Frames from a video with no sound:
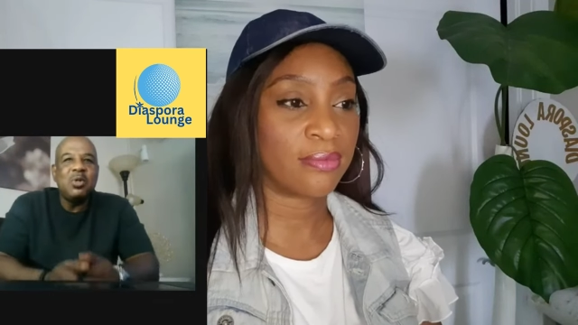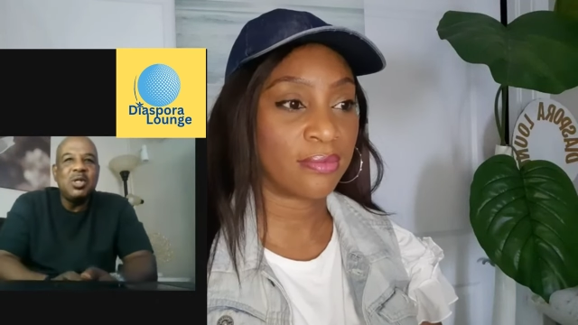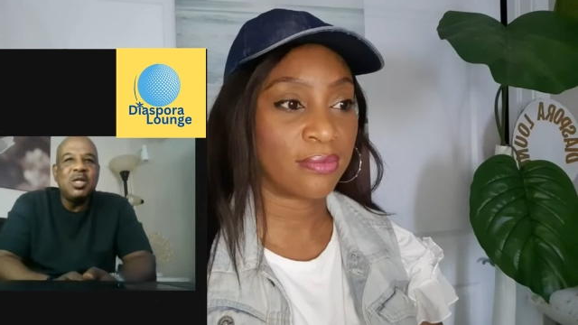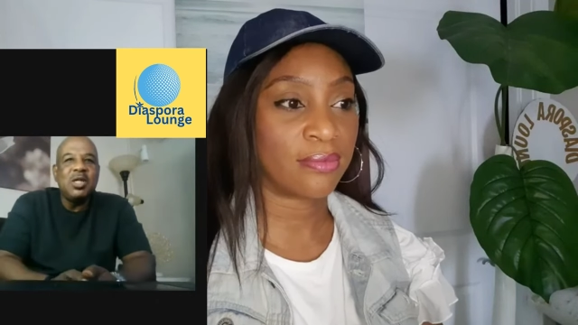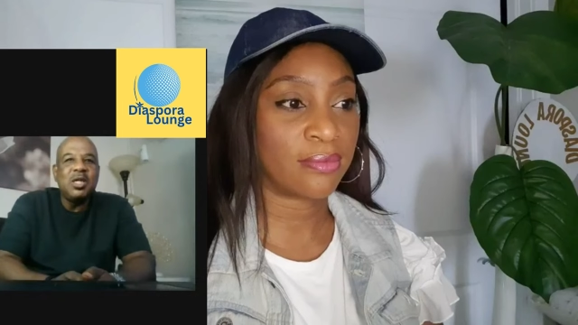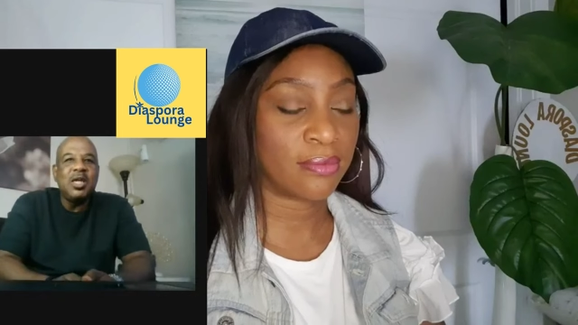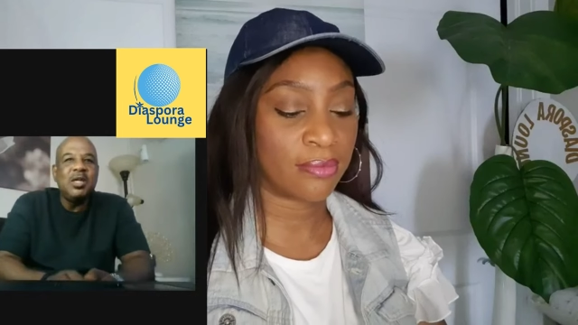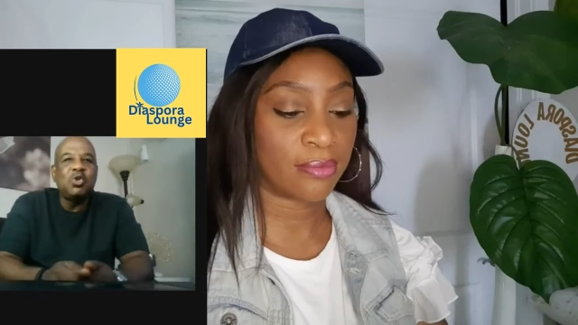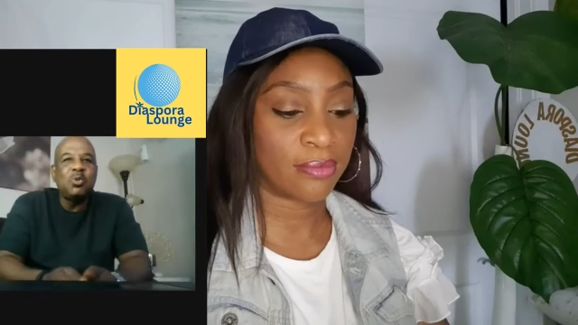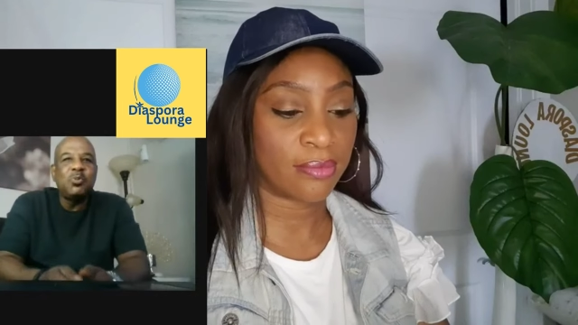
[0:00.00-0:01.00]
Speaker 1: their money
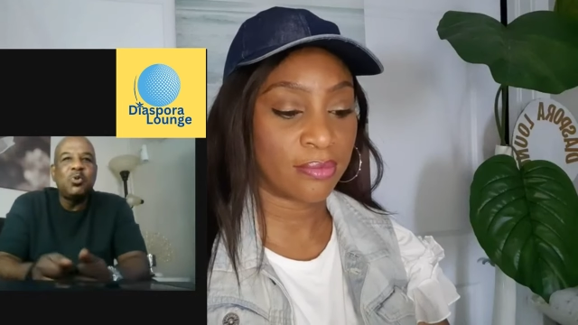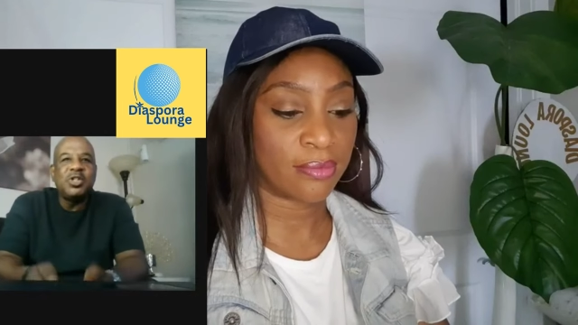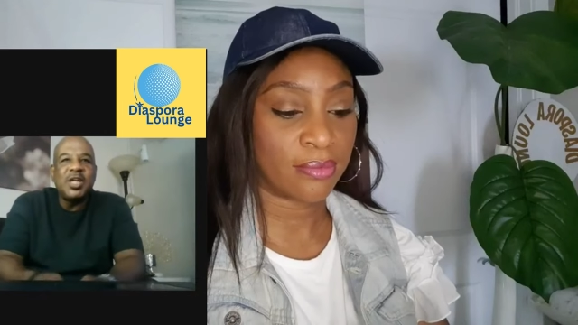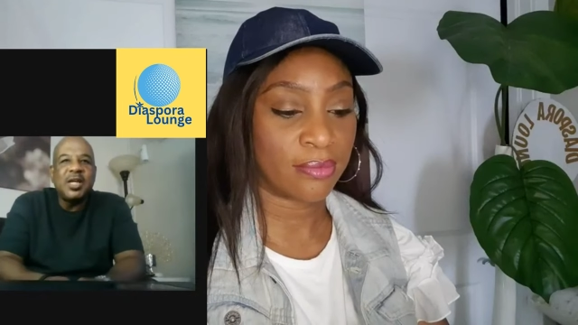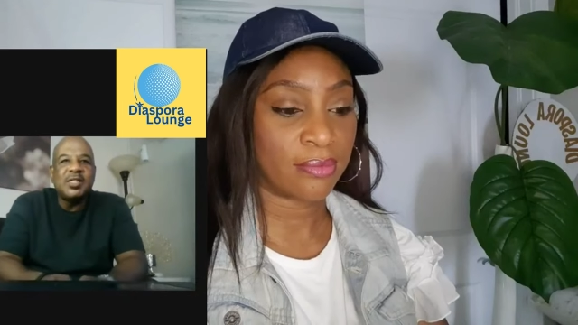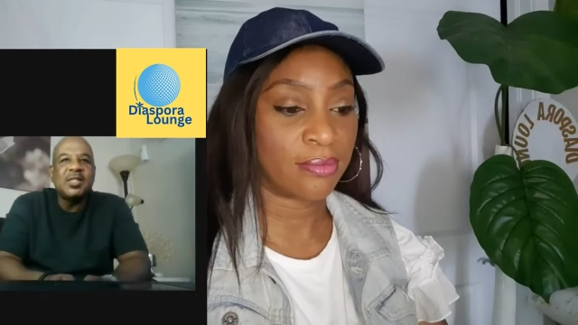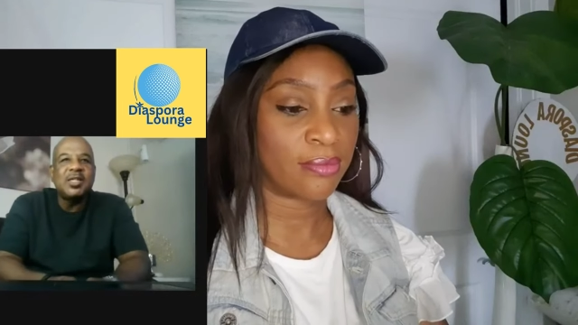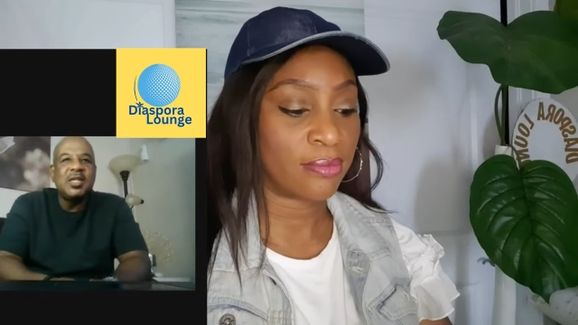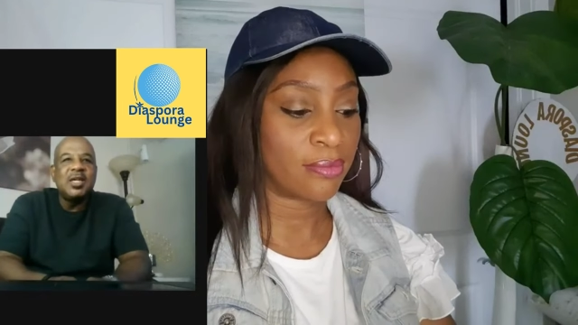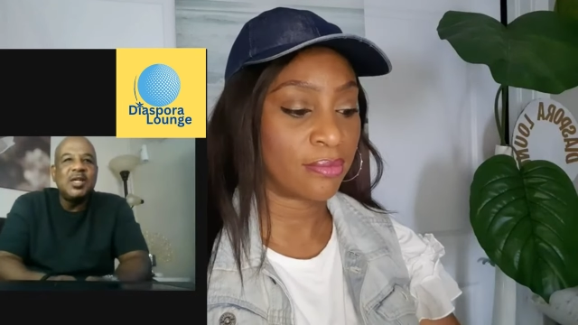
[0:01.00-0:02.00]
into
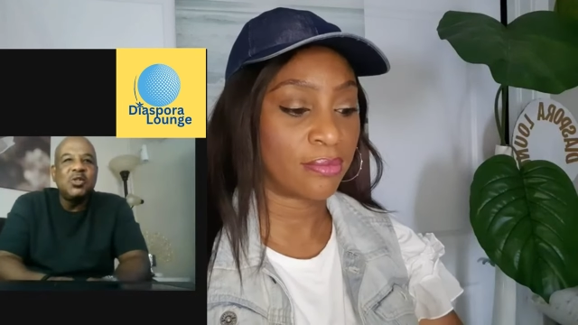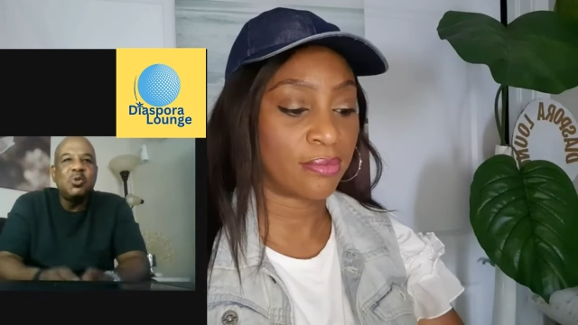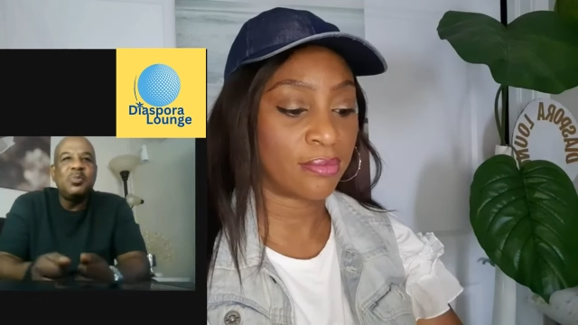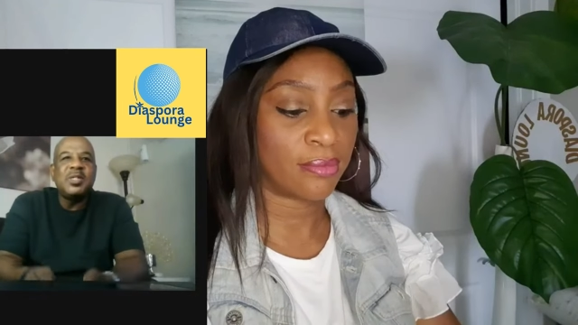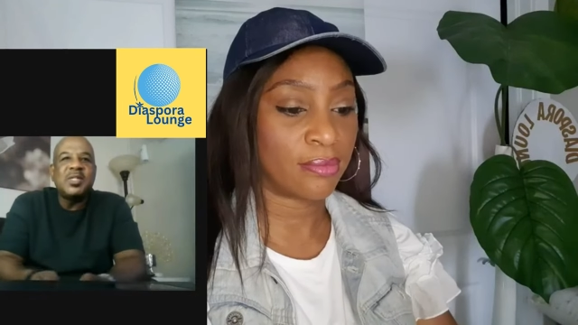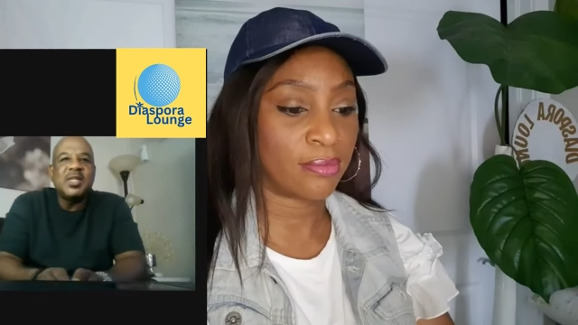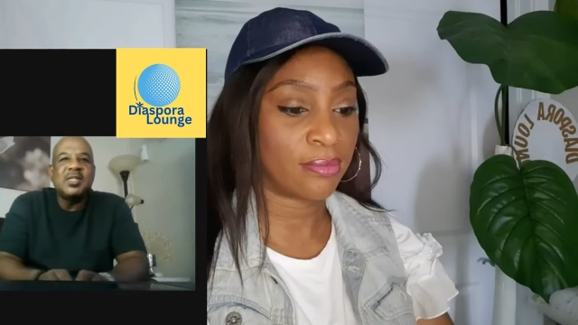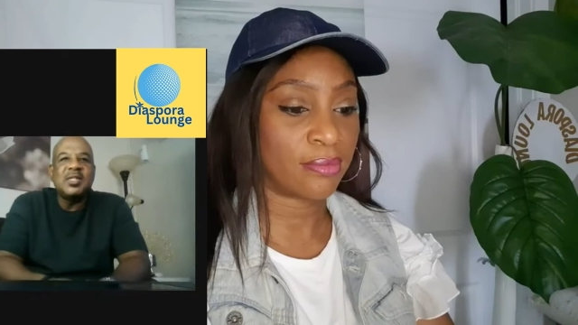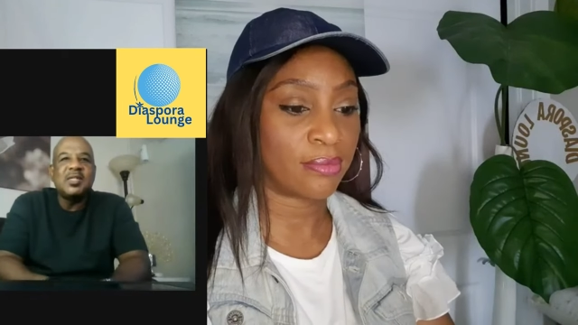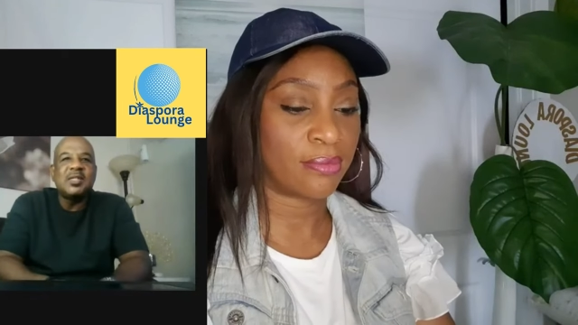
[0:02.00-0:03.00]
projects, into
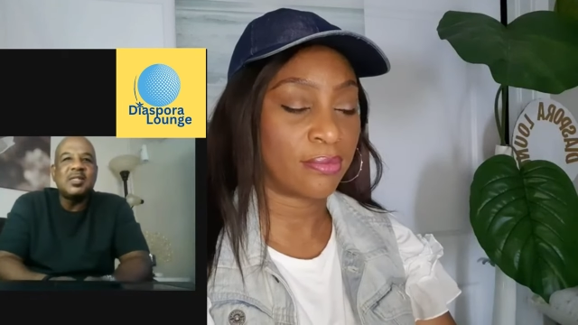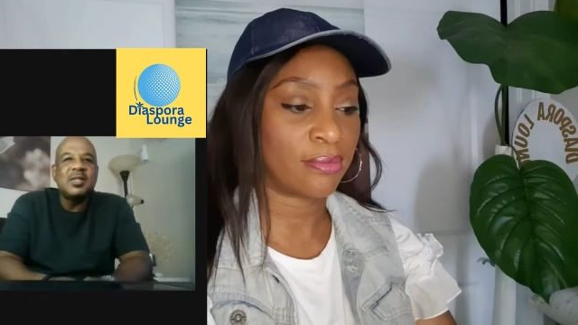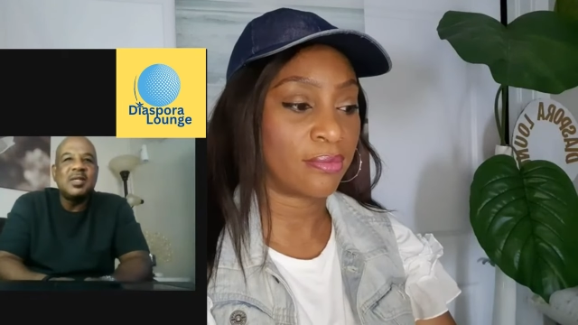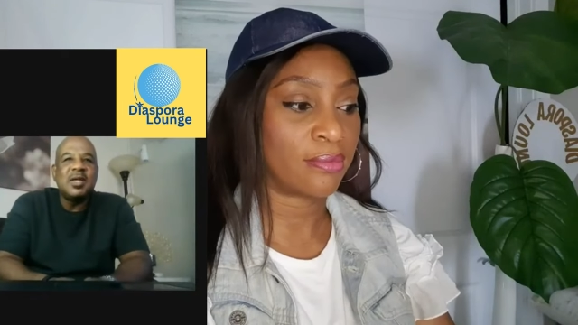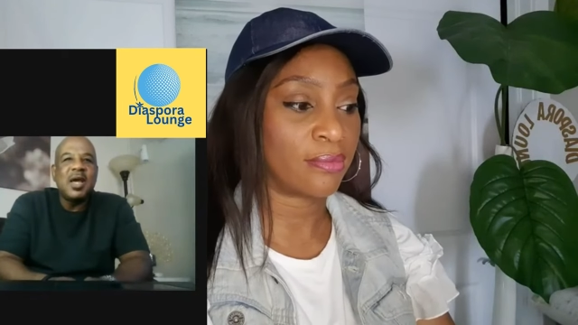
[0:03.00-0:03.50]
businesses,